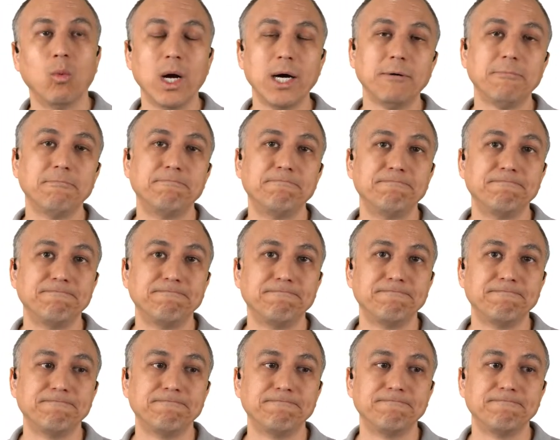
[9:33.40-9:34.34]
Well,
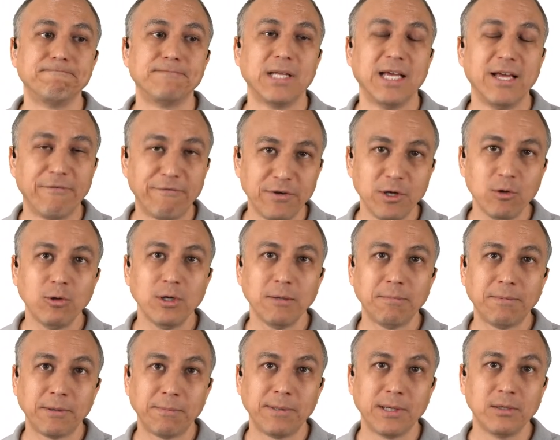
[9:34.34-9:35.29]
if you
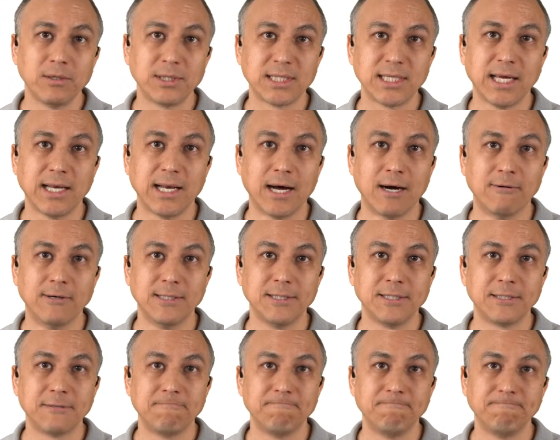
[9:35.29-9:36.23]
were to propose 10
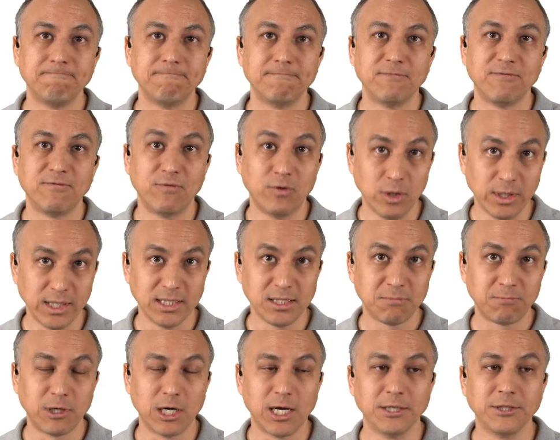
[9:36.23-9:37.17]
hours for
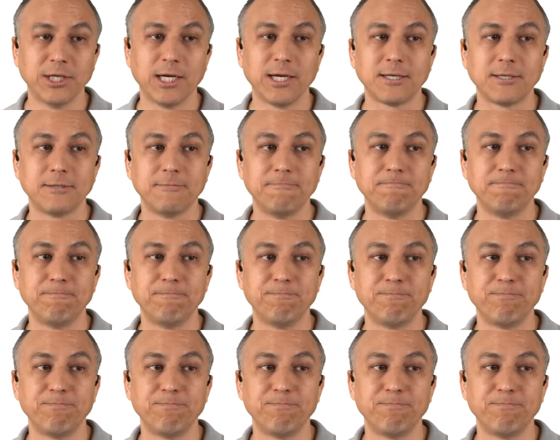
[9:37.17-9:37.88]
this project,